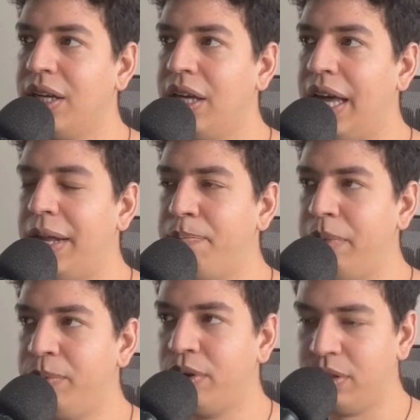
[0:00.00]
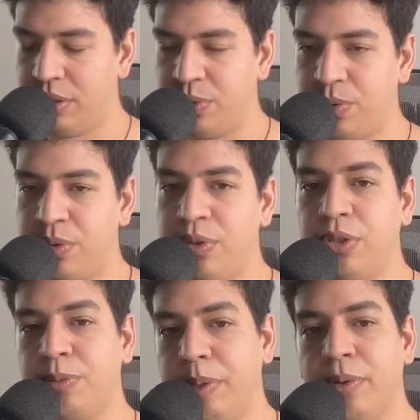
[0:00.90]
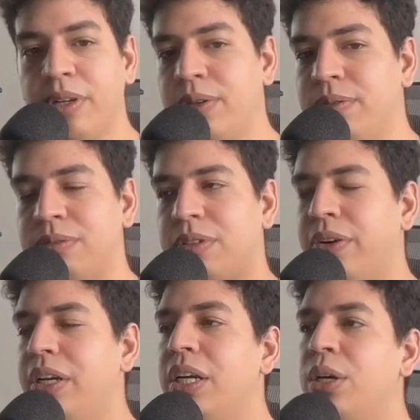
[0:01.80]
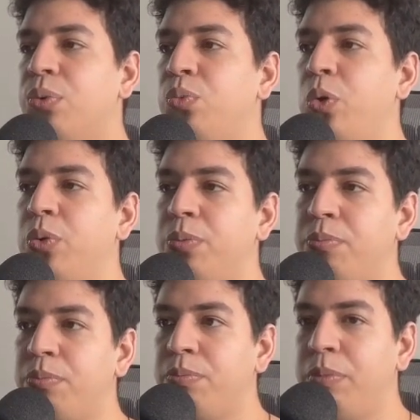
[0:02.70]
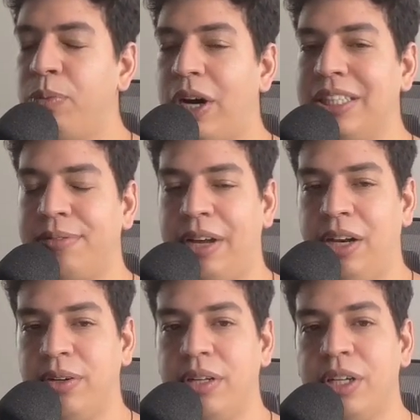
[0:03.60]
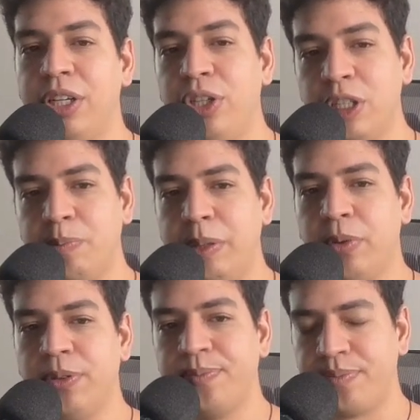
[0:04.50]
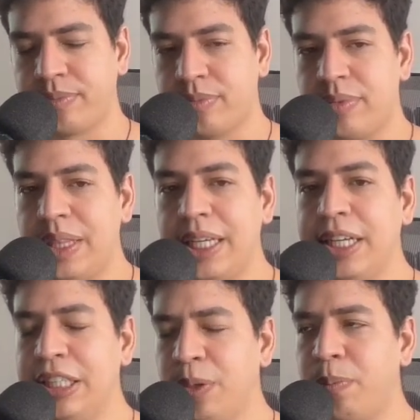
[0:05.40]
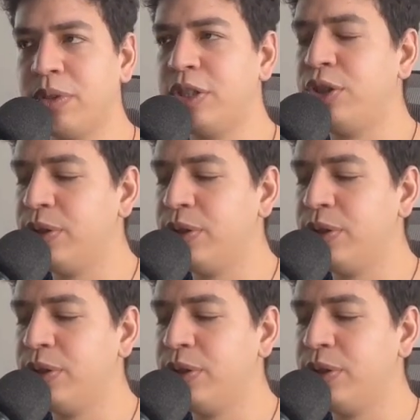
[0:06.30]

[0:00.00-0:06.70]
and useMemo, will memoize a value. useMemo is supposed to